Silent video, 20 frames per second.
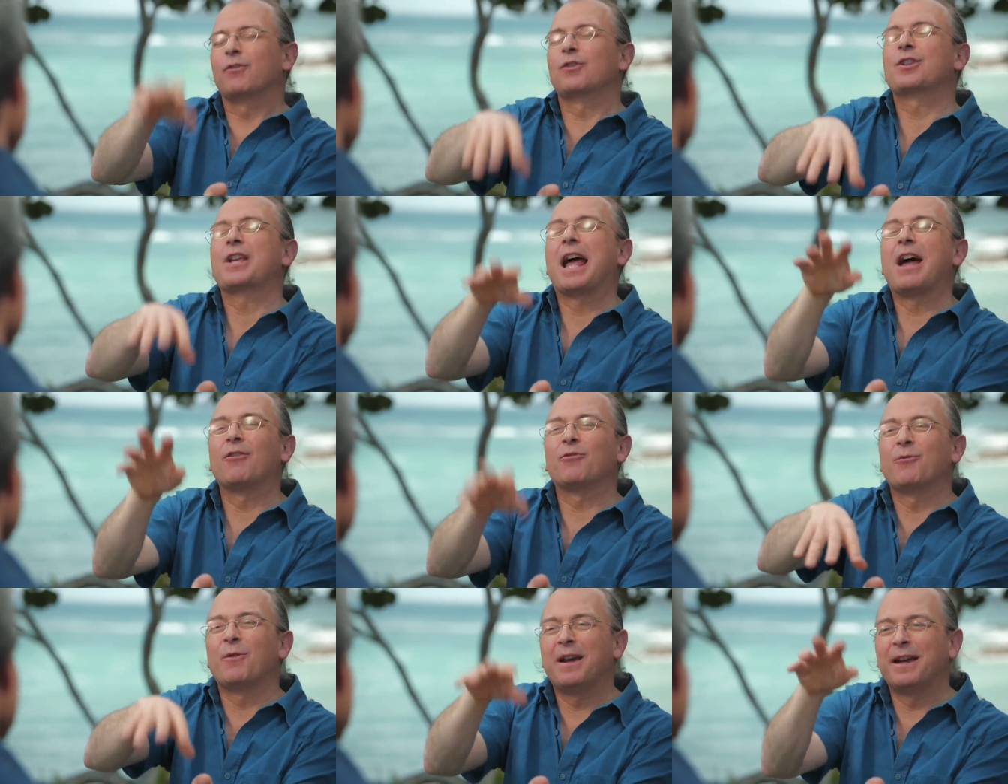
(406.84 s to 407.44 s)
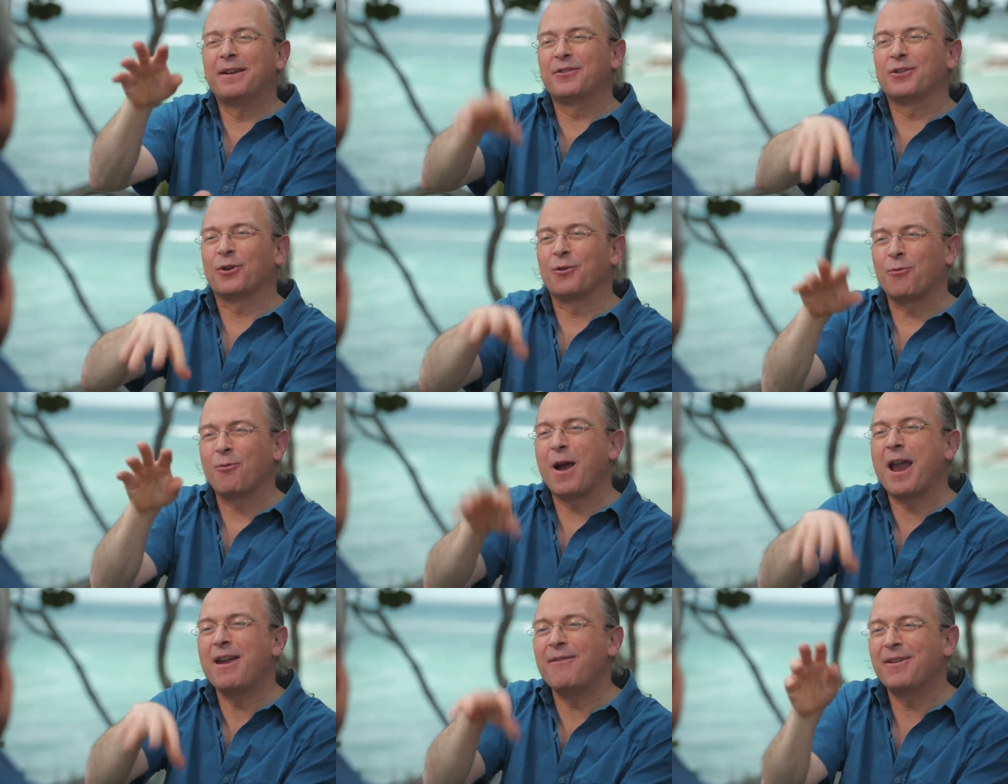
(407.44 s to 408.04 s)
sound waves are
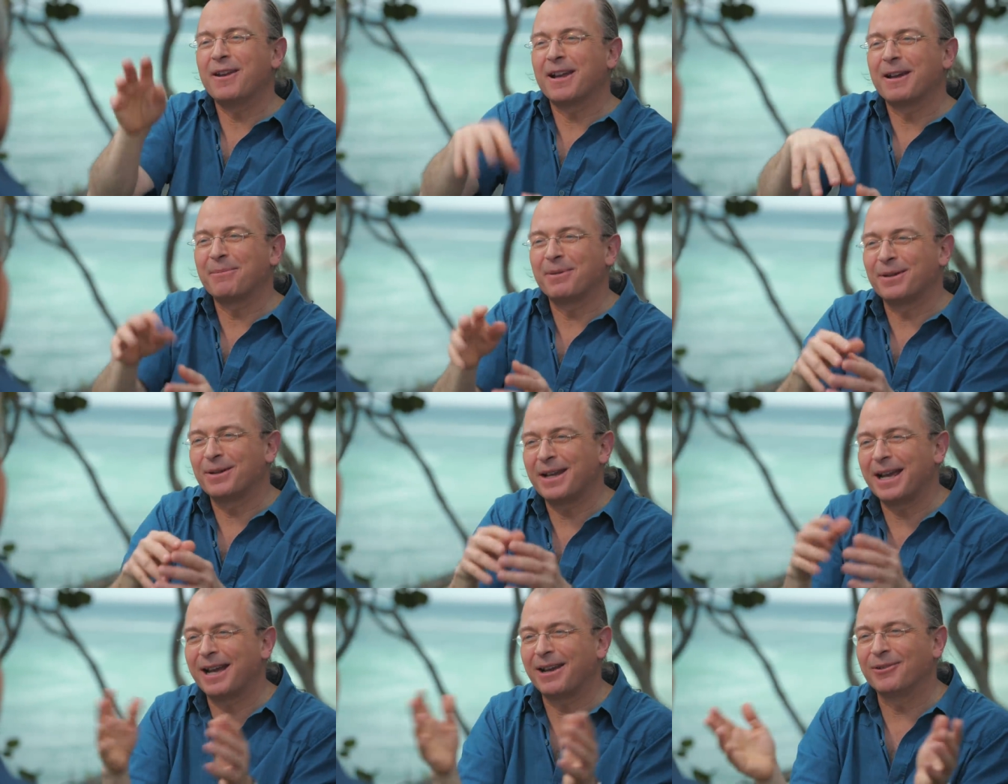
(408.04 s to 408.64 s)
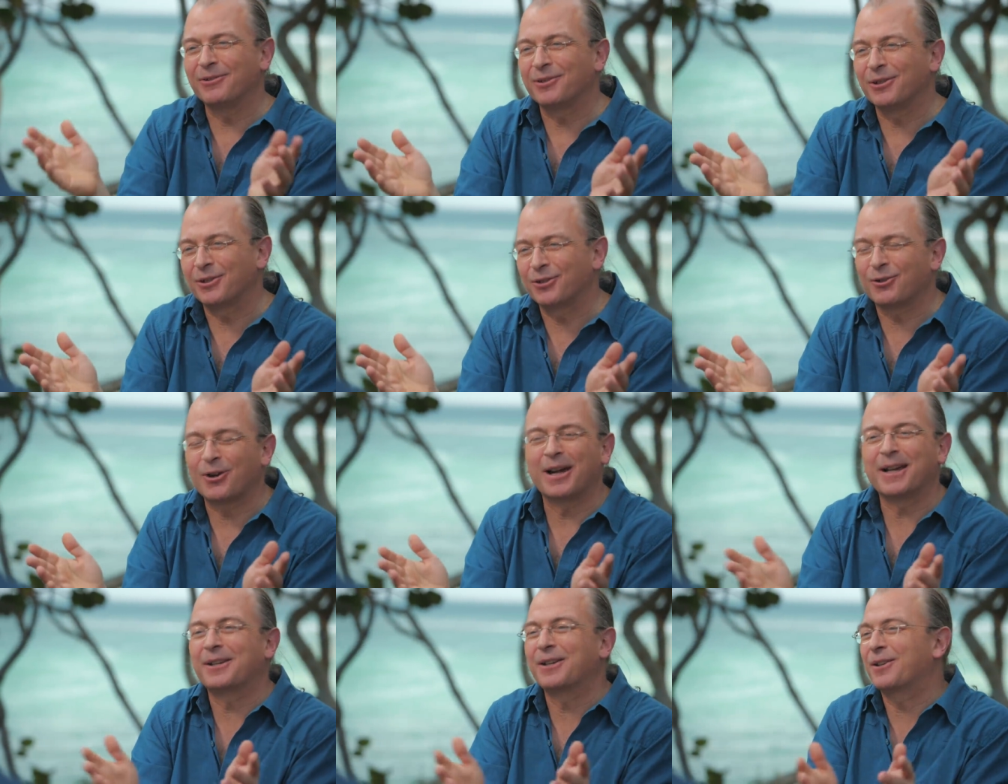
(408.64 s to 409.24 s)
waving up and down to
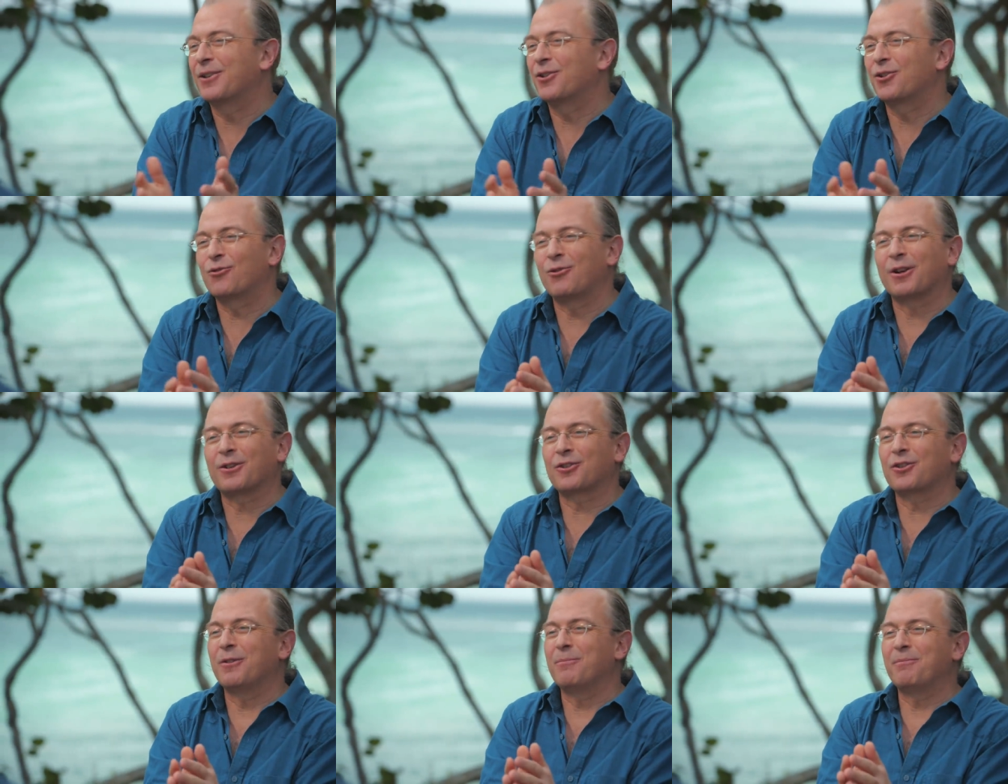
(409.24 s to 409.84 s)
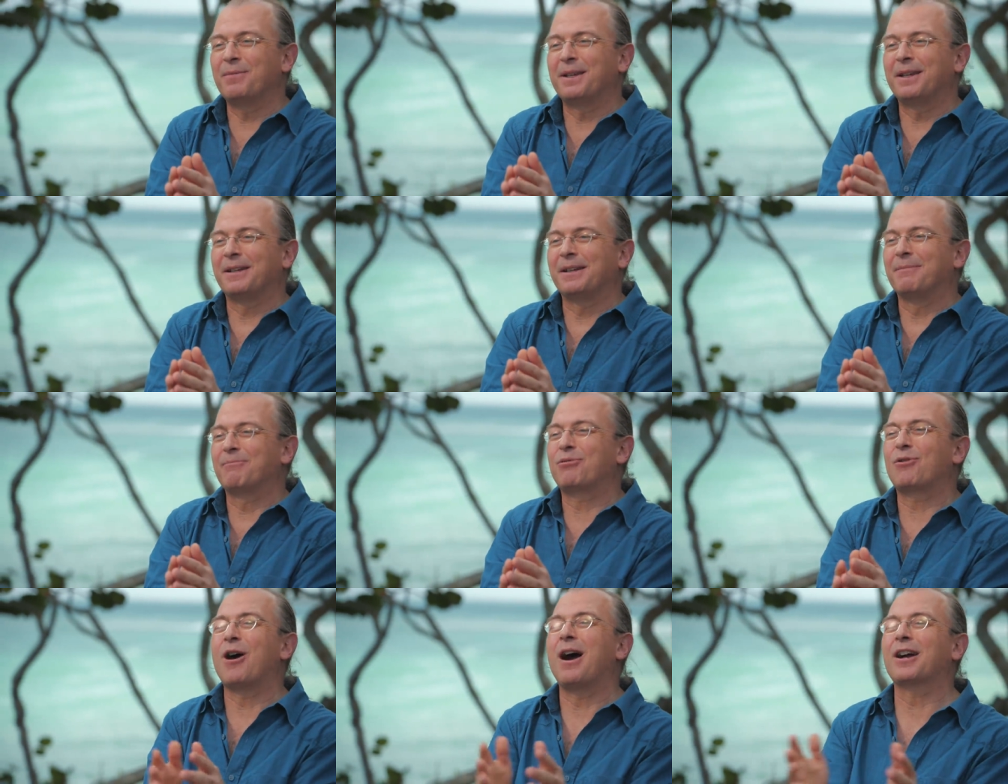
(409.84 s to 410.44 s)
try to construct something
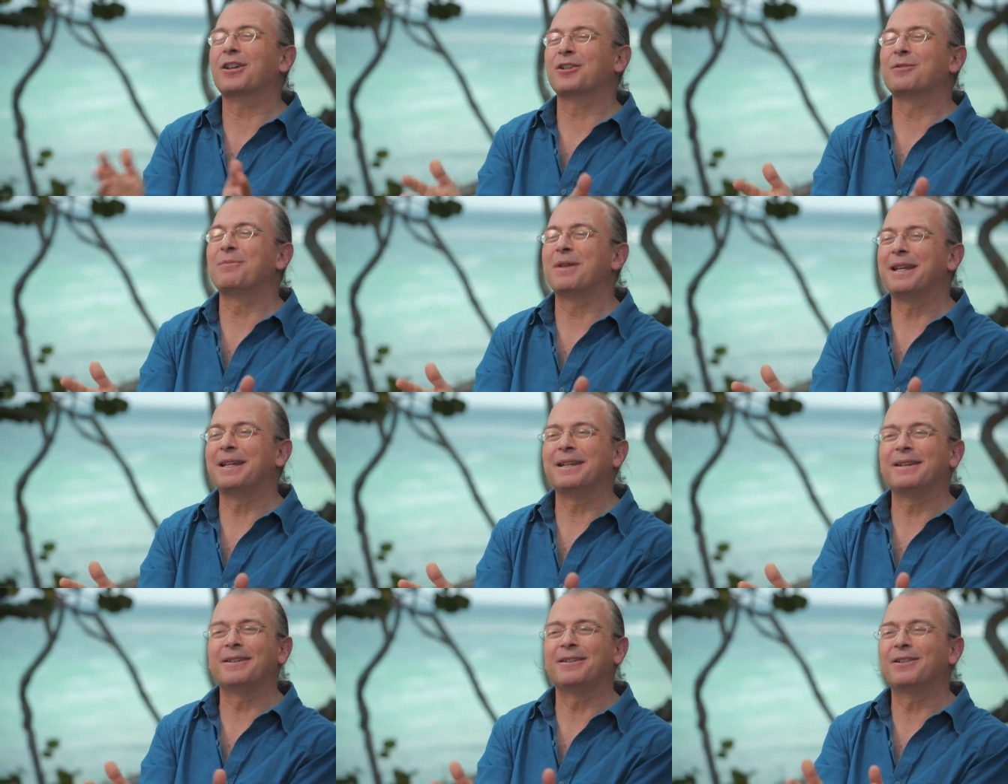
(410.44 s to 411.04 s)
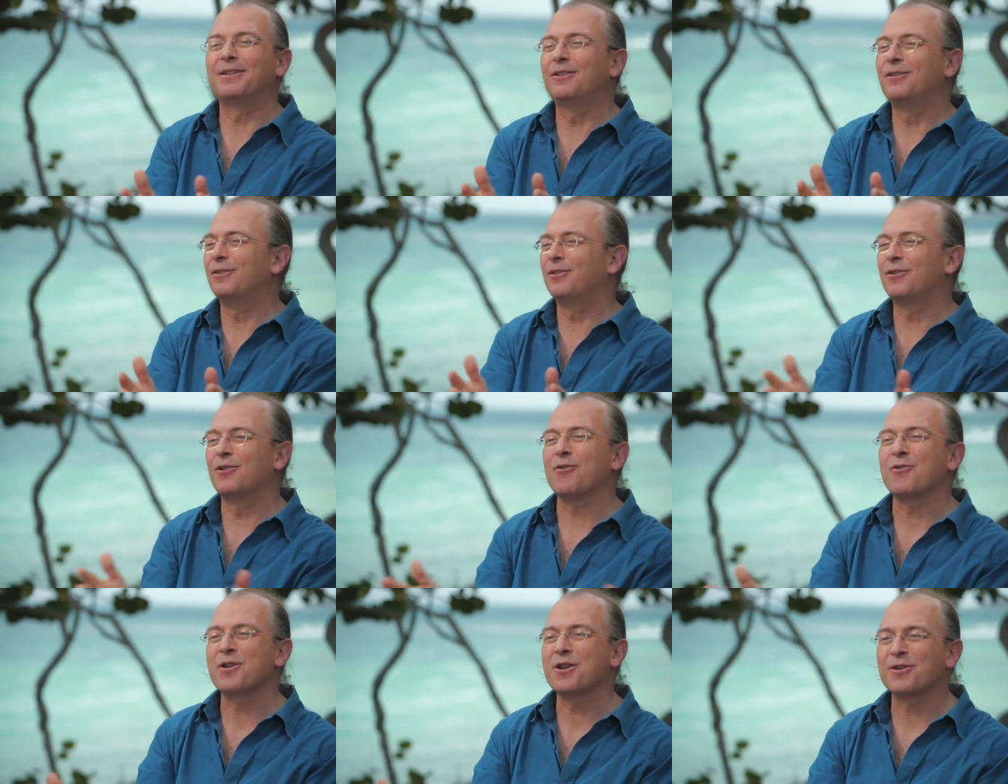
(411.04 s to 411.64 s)
approximating
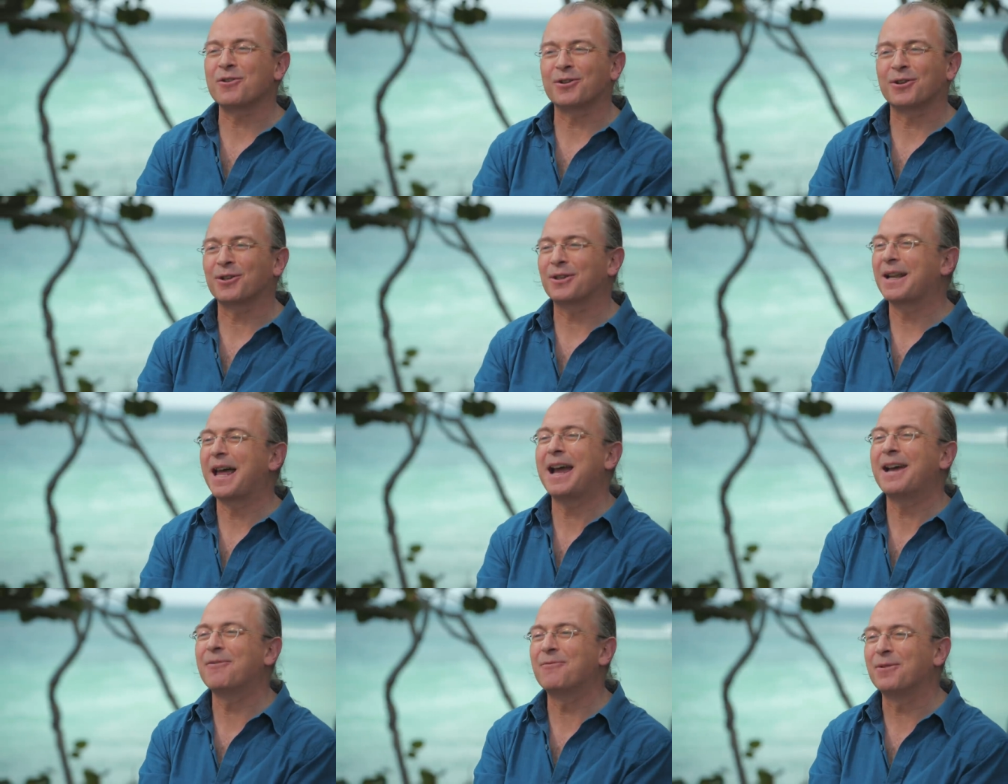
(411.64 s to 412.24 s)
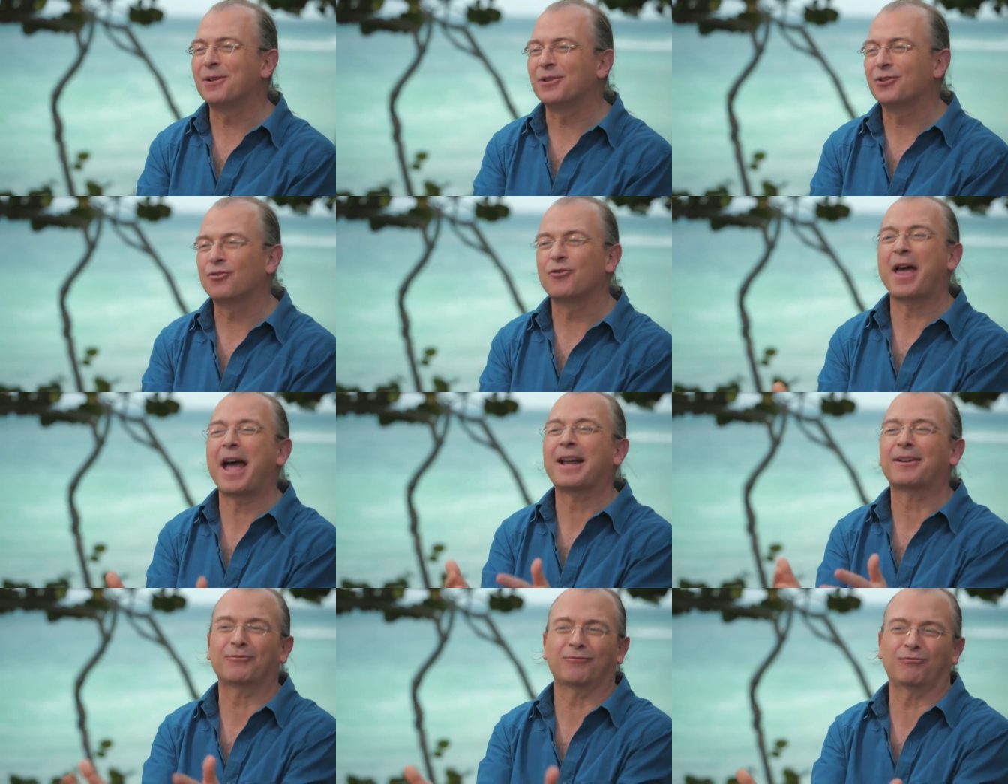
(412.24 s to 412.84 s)
coherent language,
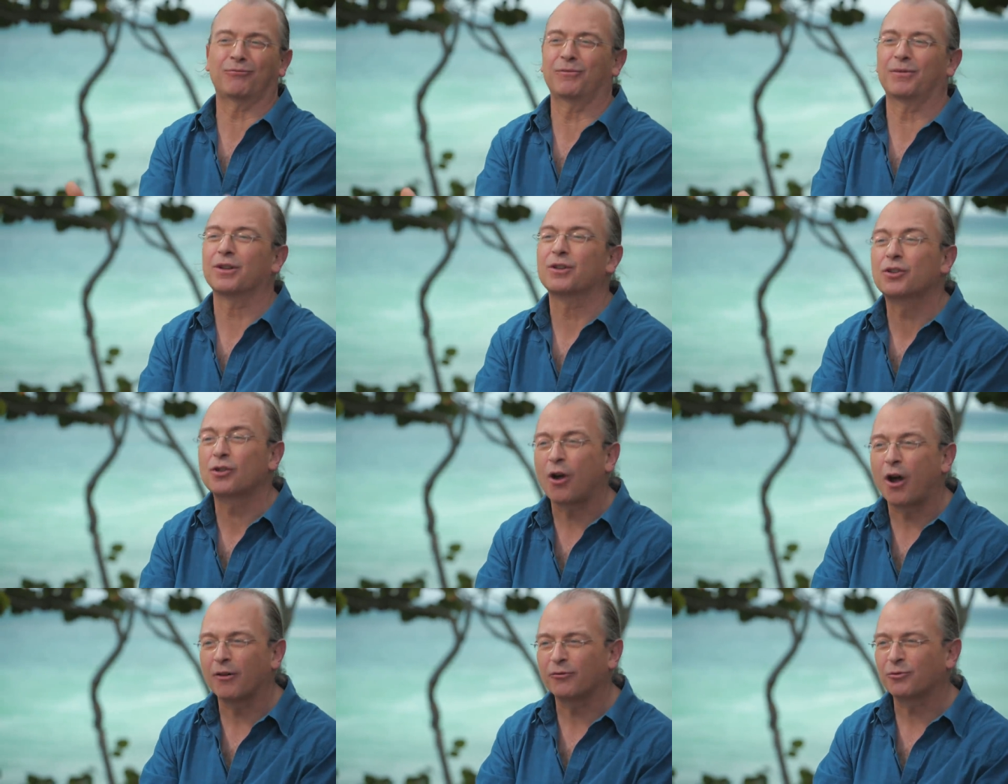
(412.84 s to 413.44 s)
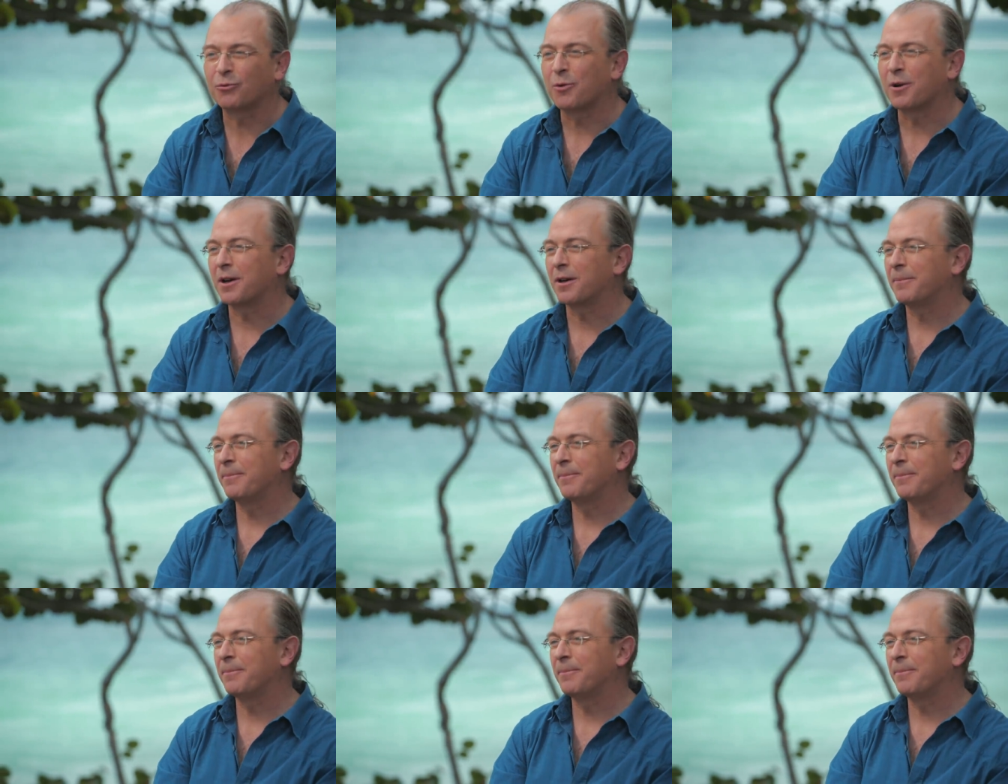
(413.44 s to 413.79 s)
that software.